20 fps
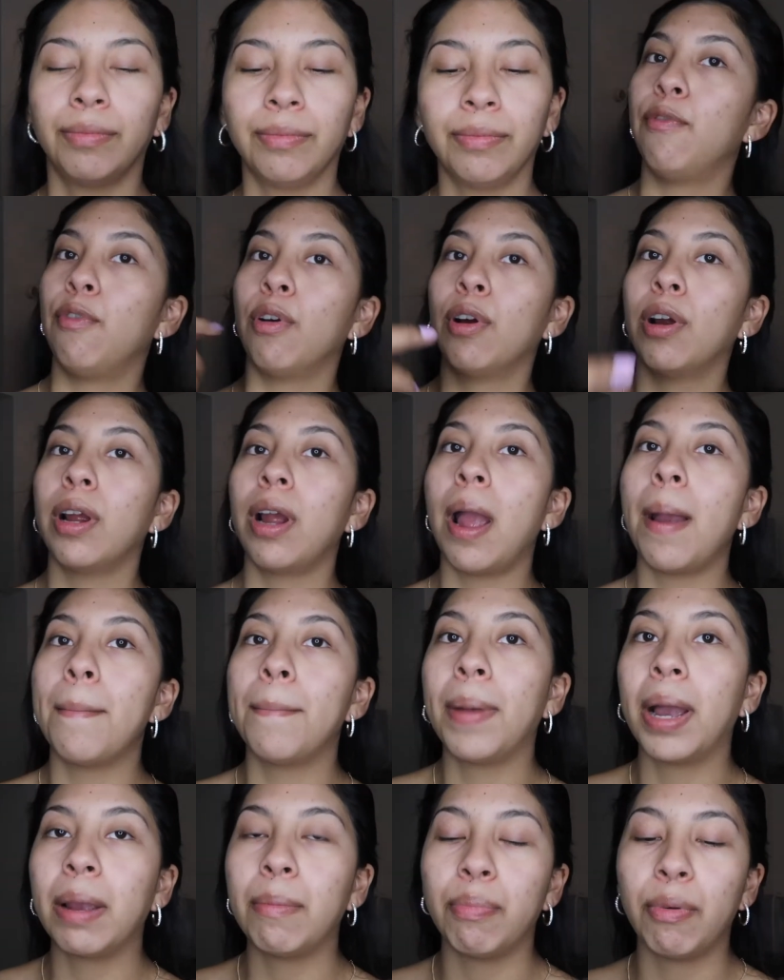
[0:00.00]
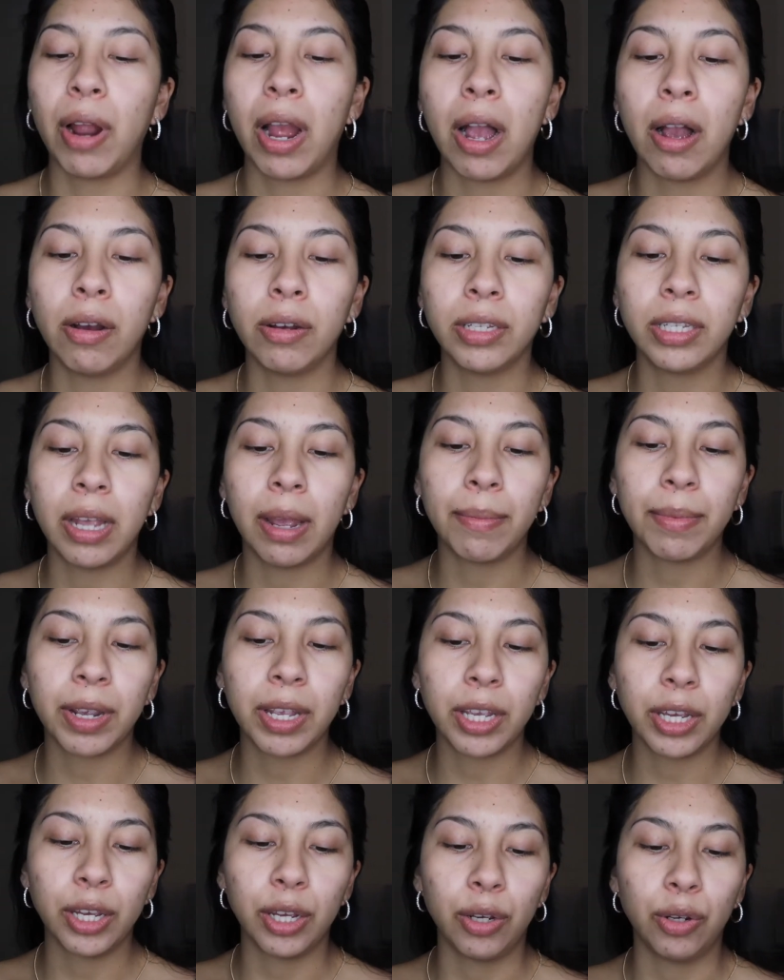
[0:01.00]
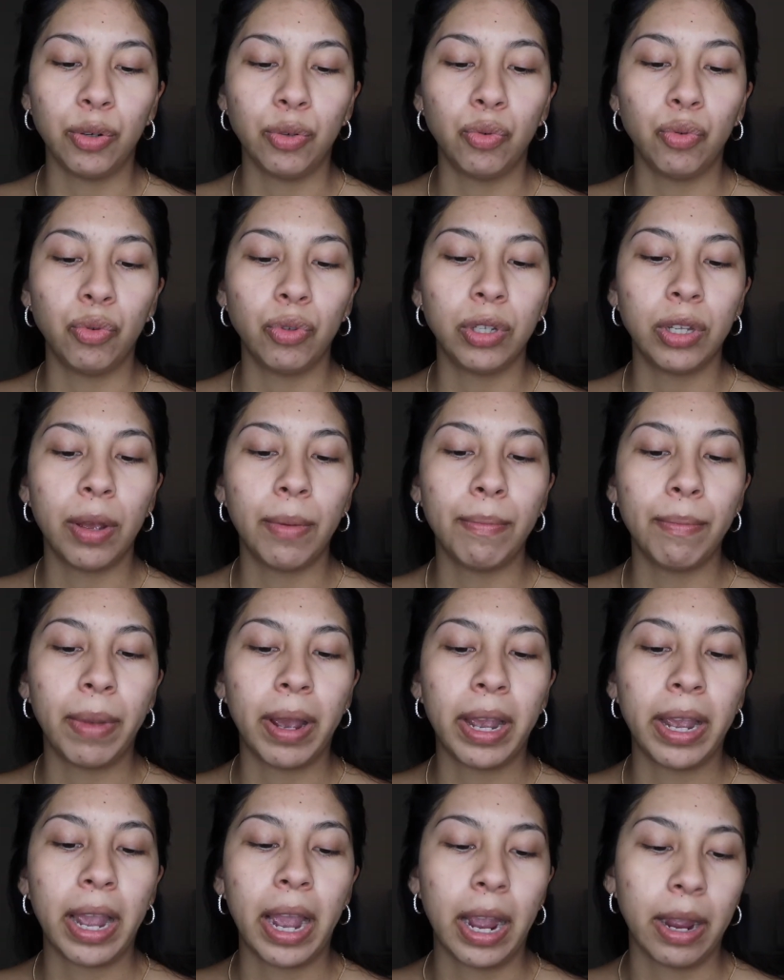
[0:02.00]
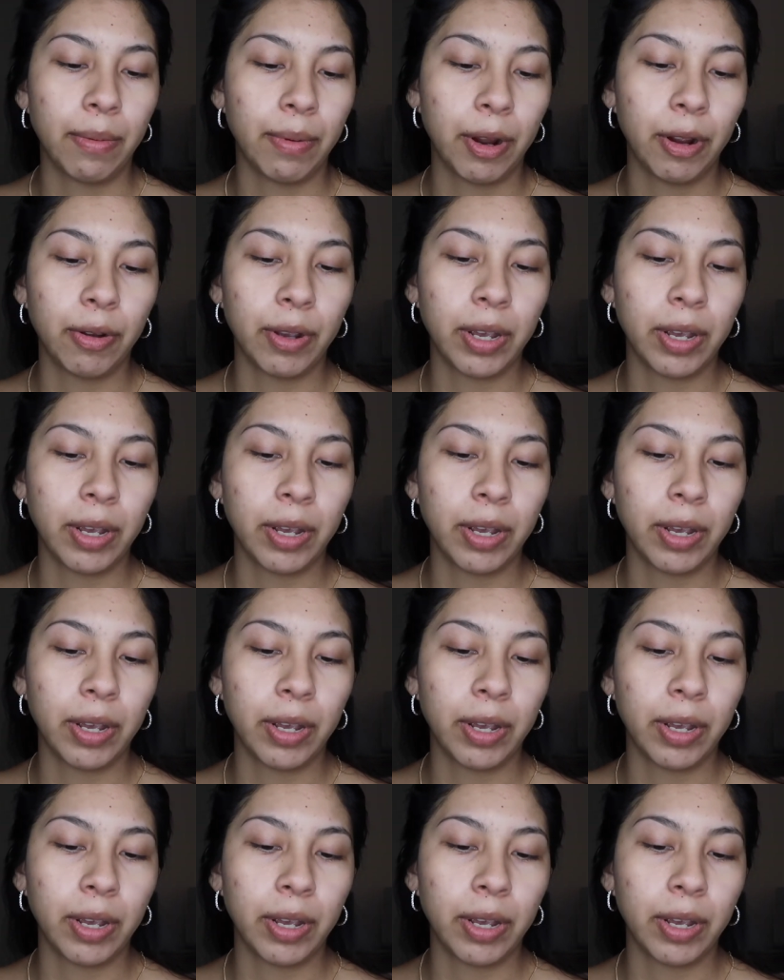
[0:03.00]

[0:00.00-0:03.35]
For my brows, I'm going to use my eyebrow